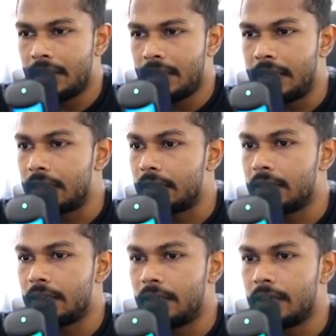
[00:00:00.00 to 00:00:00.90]
In
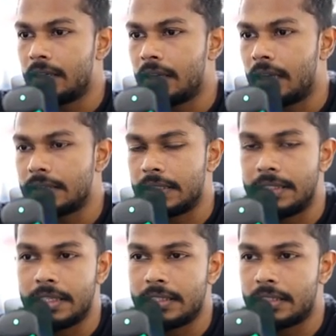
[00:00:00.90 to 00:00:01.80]
as a
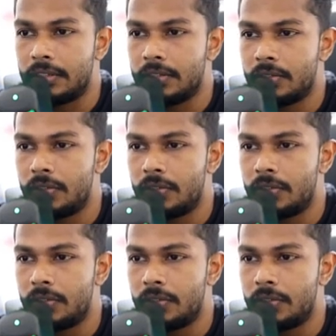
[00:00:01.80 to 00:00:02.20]
JSON,